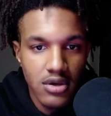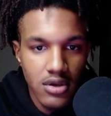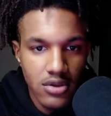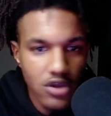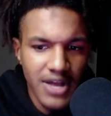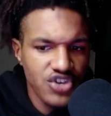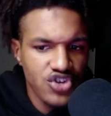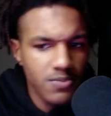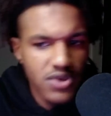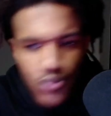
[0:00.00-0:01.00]
Nobody
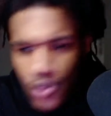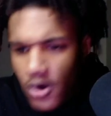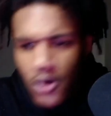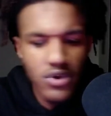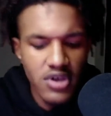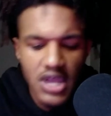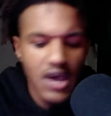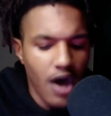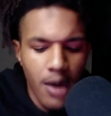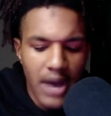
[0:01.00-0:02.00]
should be worried
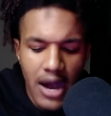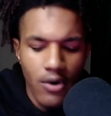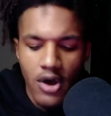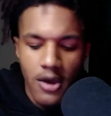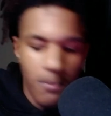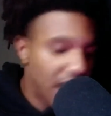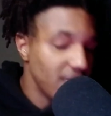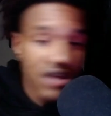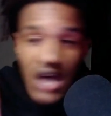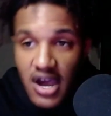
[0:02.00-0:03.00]
about
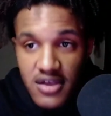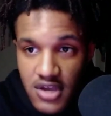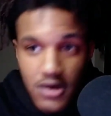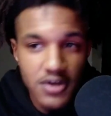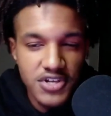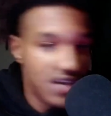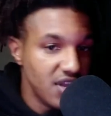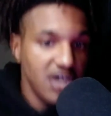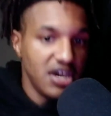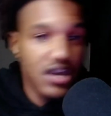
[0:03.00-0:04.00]
Malachi Nelson
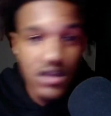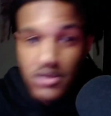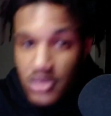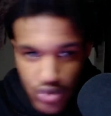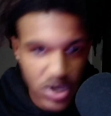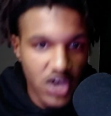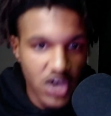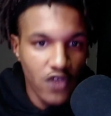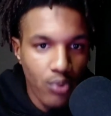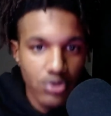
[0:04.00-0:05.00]
hitting the
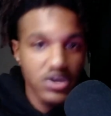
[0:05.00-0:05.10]
transfer portal.